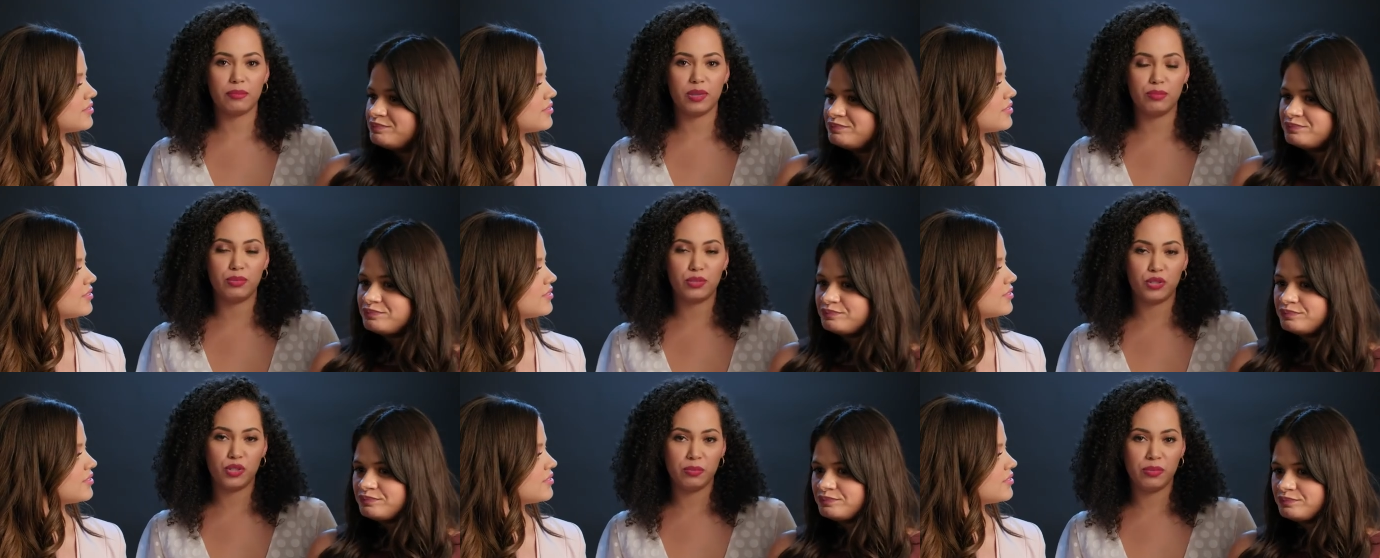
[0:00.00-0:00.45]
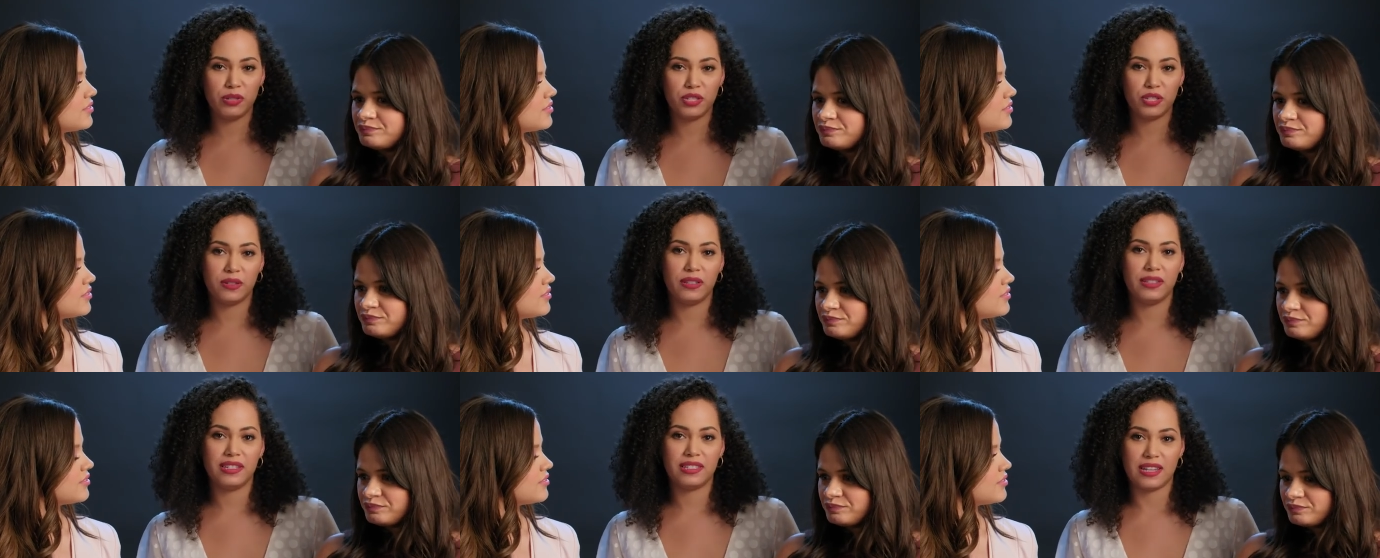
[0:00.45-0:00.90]
Speaker 1: People should
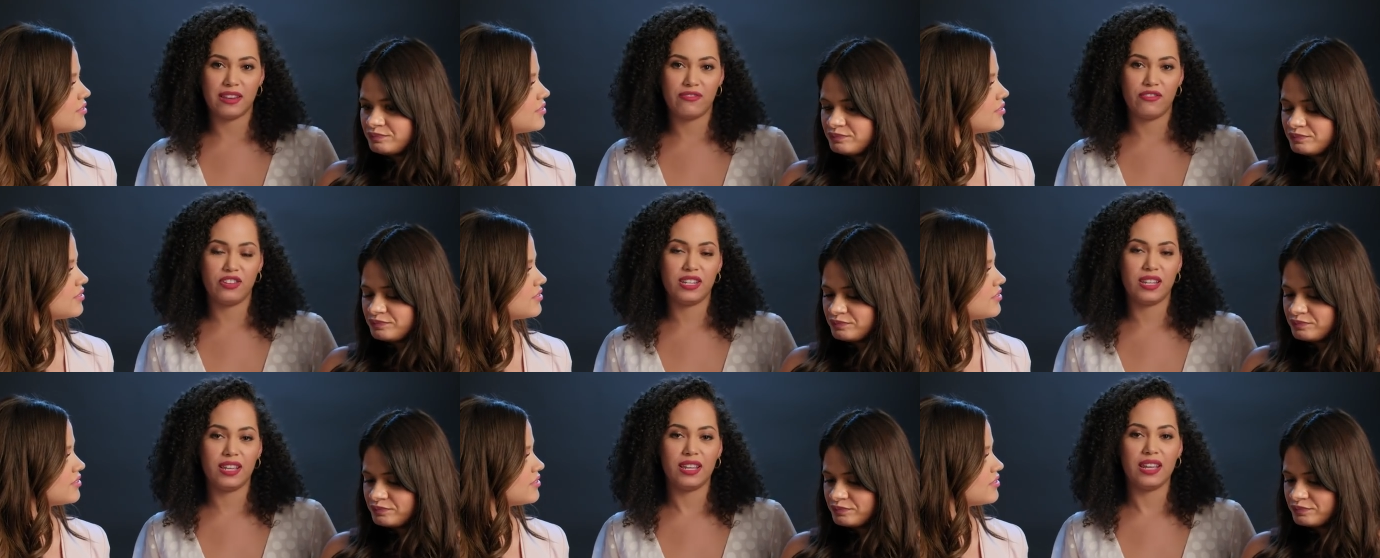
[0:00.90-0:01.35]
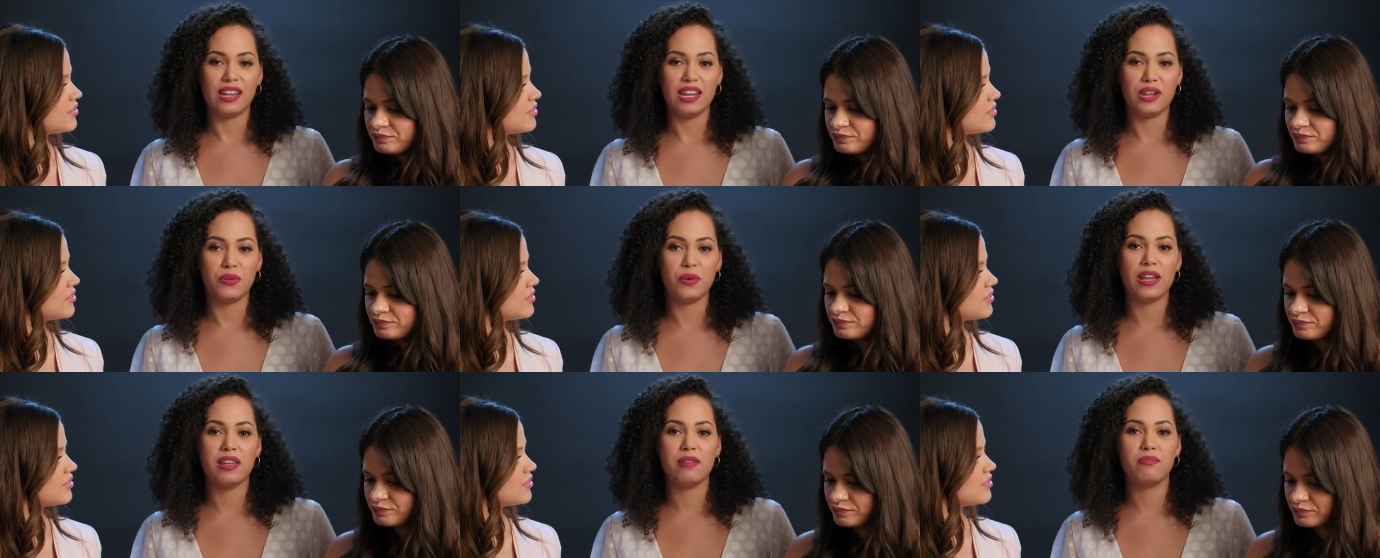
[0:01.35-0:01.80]
be doing this every day
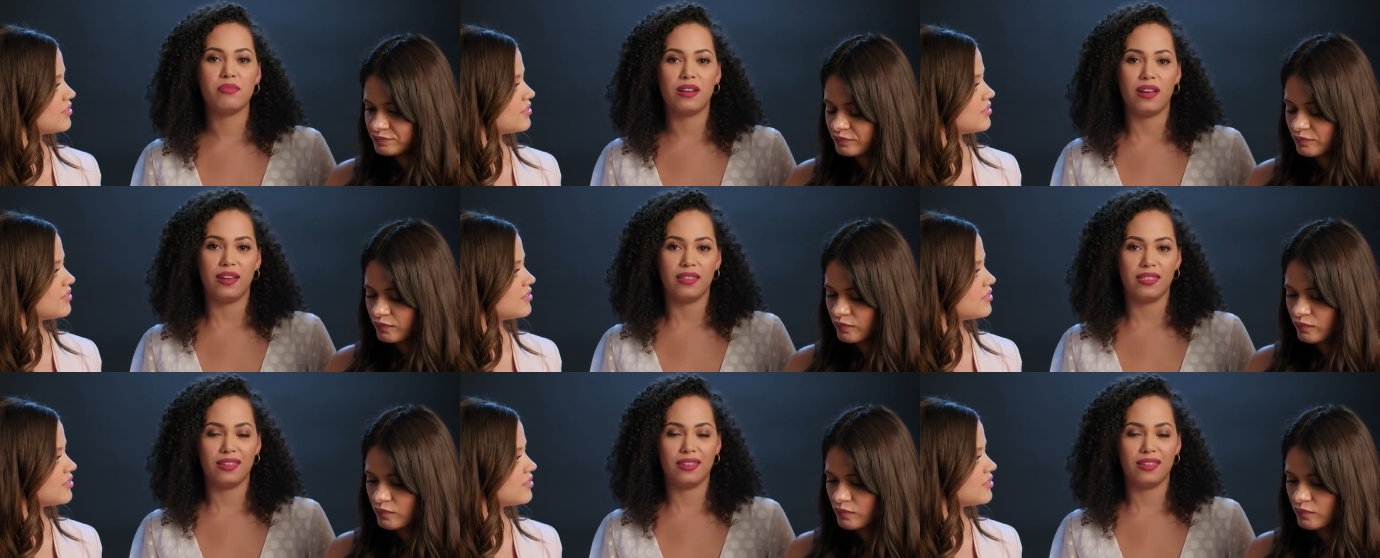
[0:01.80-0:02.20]
anyway, but I